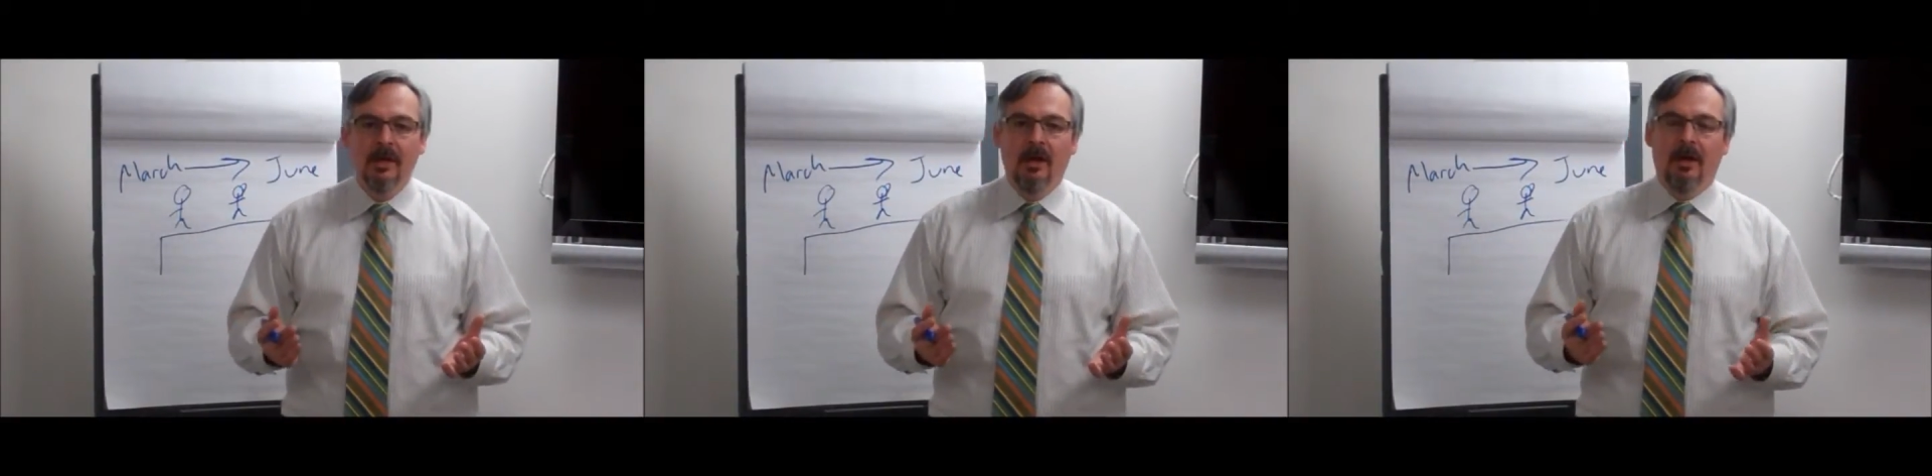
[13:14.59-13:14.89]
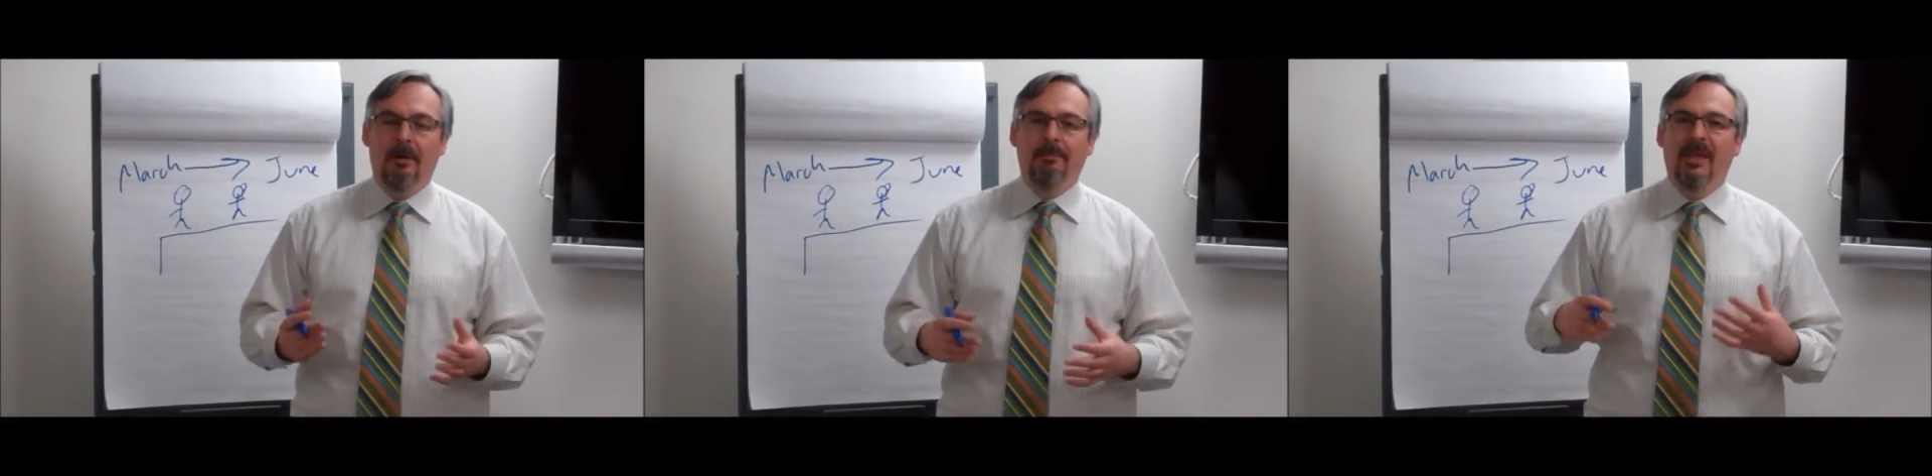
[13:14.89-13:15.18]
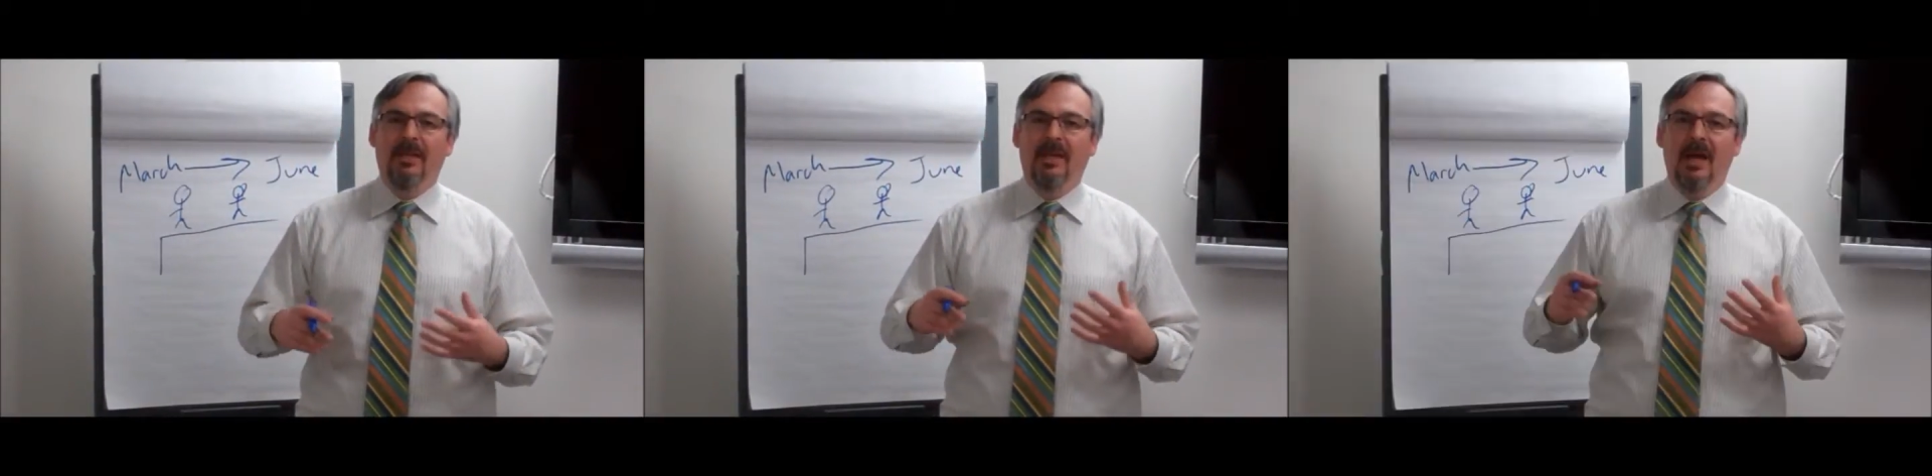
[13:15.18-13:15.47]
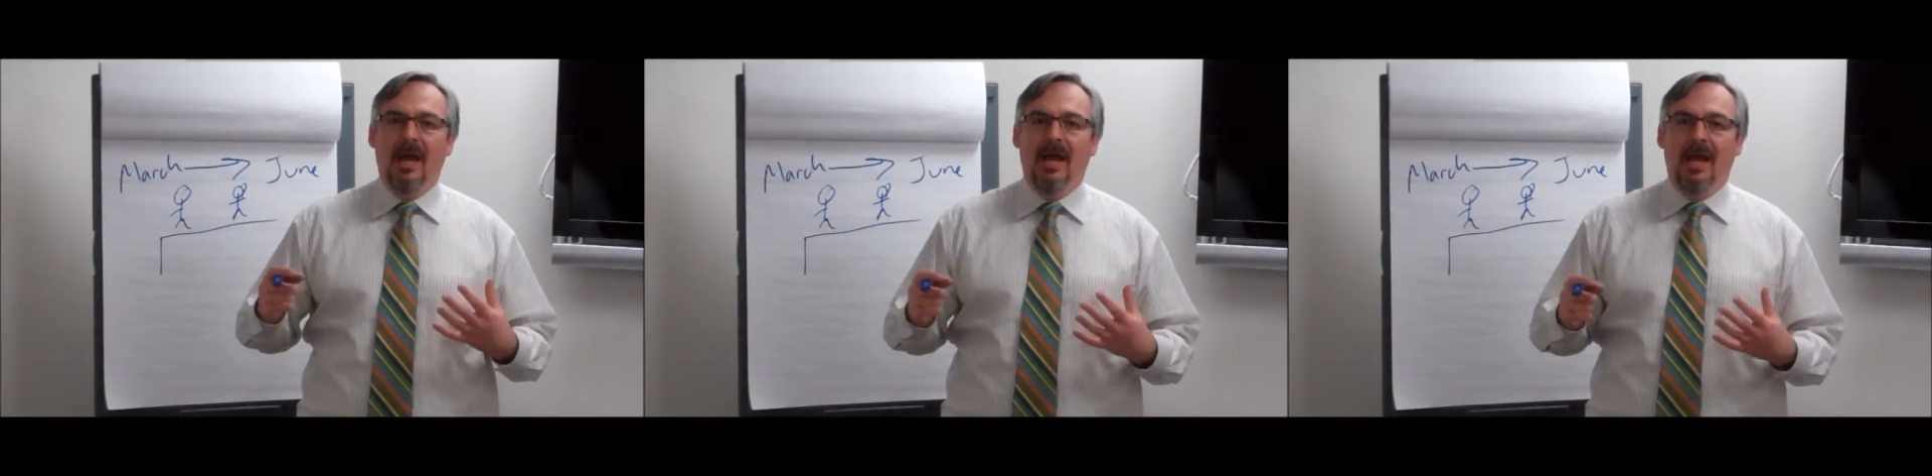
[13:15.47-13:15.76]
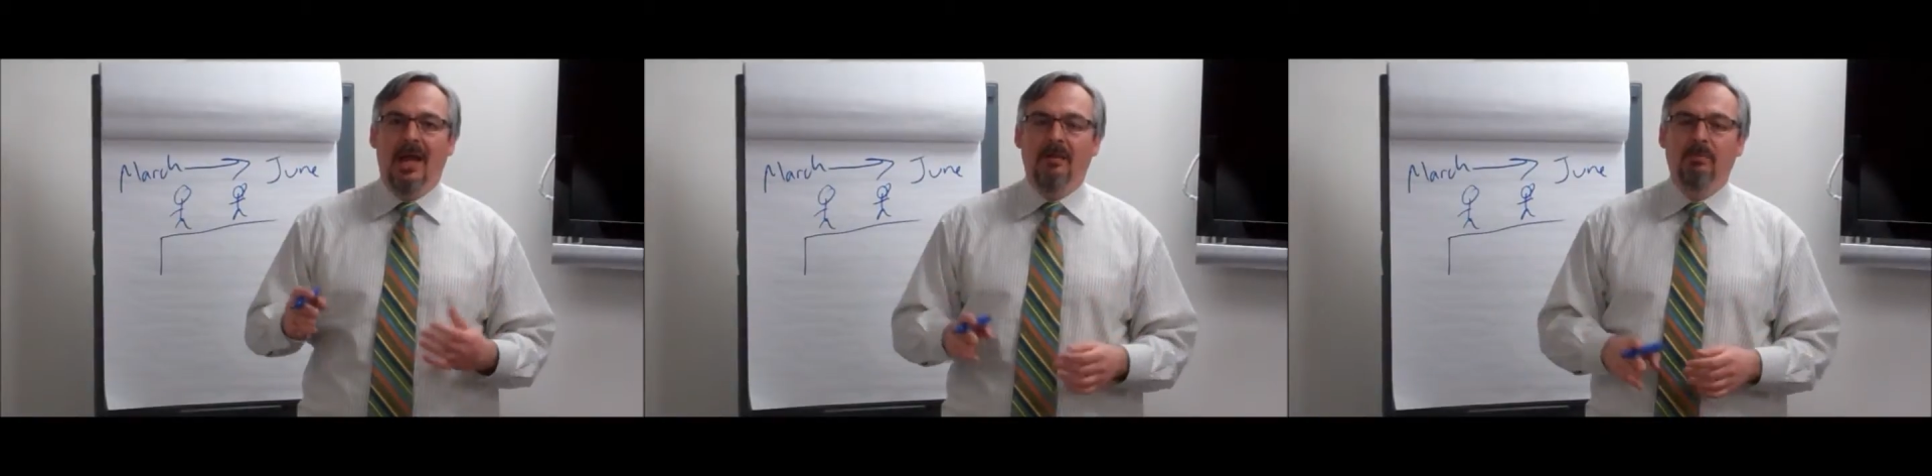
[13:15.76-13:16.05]
And
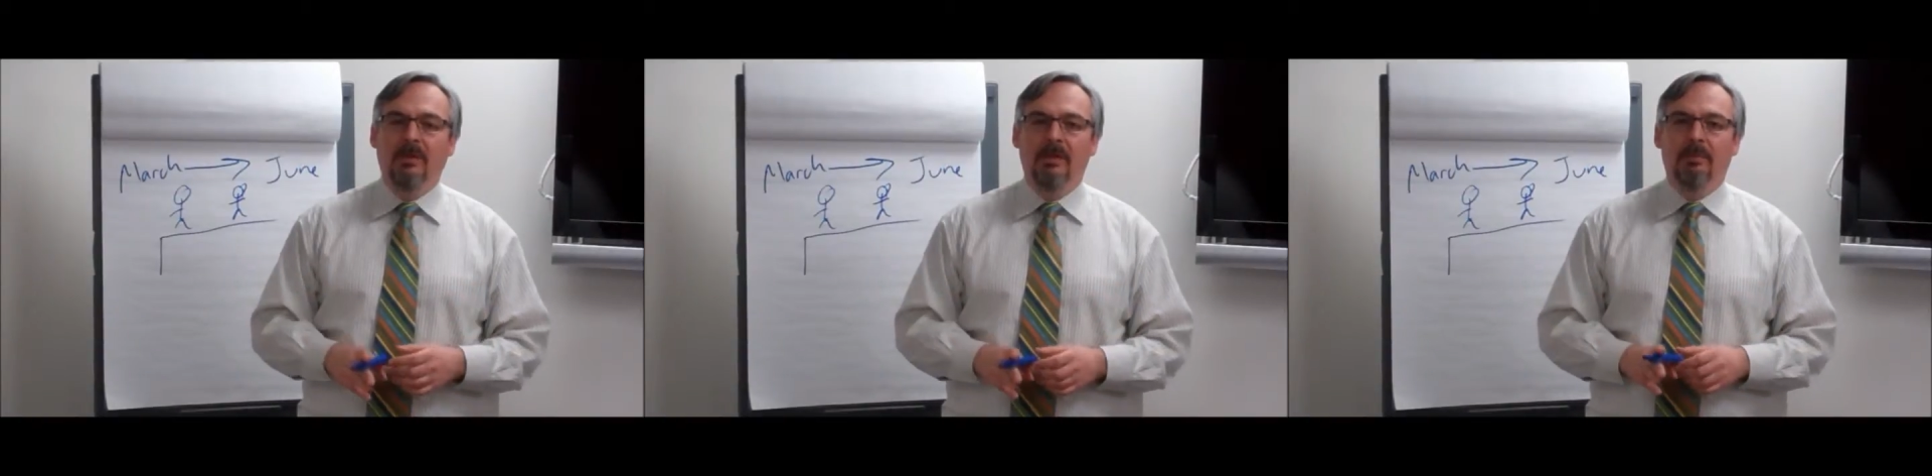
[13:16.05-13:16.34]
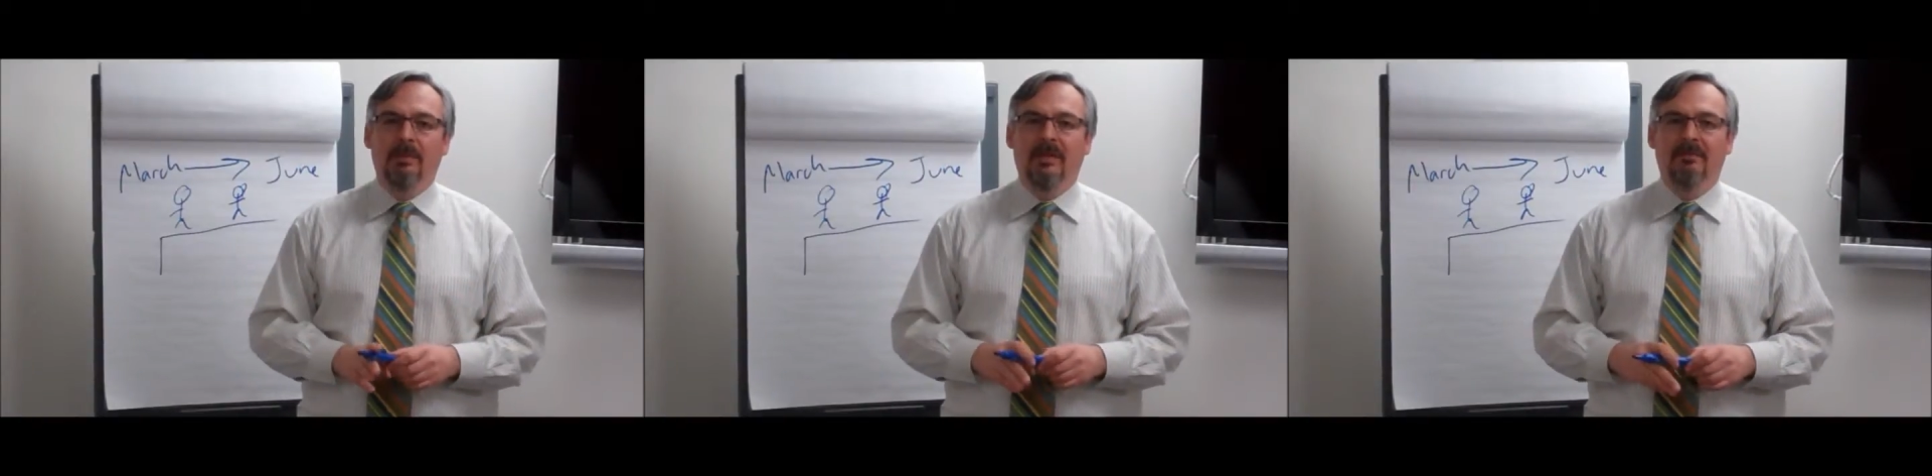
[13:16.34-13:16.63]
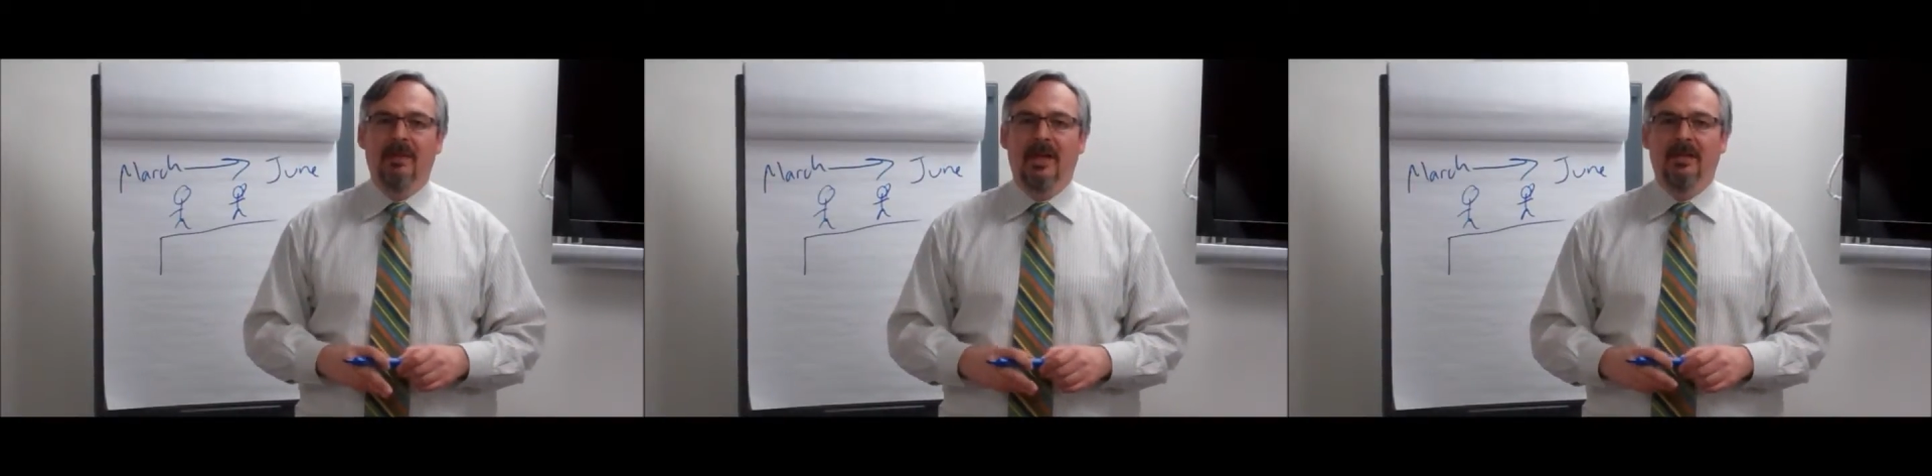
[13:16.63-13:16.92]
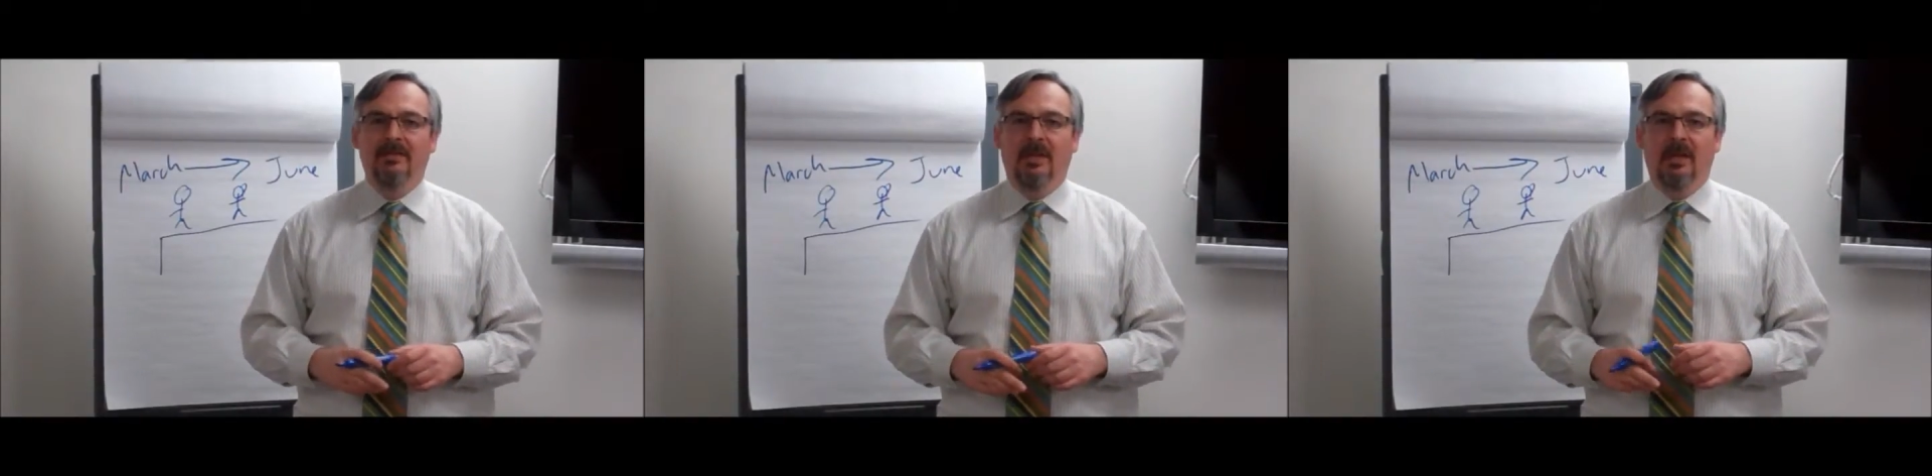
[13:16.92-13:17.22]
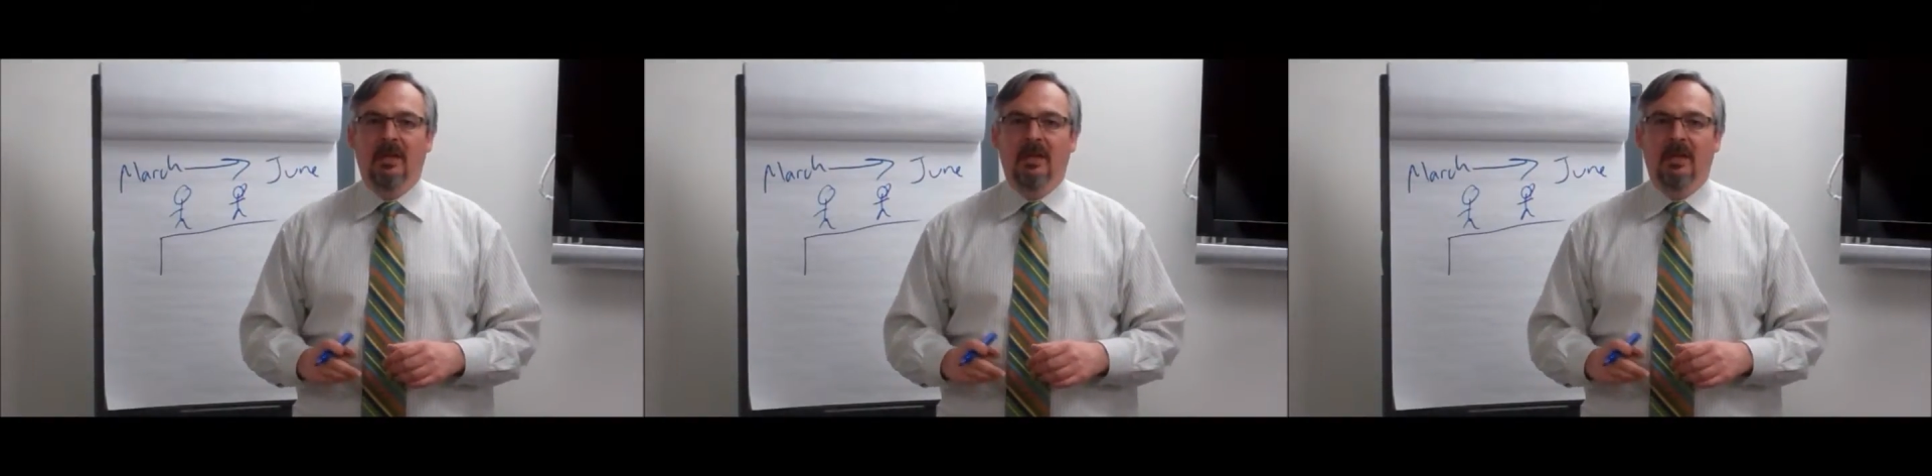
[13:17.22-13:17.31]
I really believe that